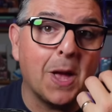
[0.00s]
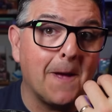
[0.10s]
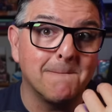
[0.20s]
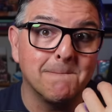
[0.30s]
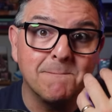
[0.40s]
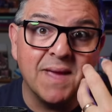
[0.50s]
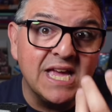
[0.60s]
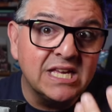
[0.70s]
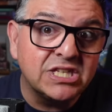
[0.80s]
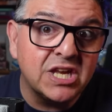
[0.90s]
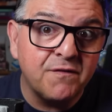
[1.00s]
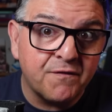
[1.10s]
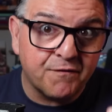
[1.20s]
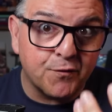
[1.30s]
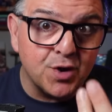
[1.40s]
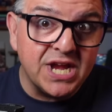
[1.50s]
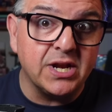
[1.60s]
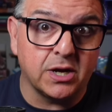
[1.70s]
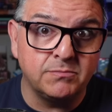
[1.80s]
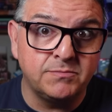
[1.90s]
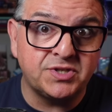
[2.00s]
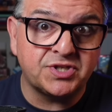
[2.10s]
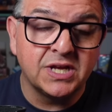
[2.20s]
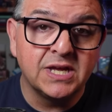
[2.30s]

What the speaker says: amazing freedoms,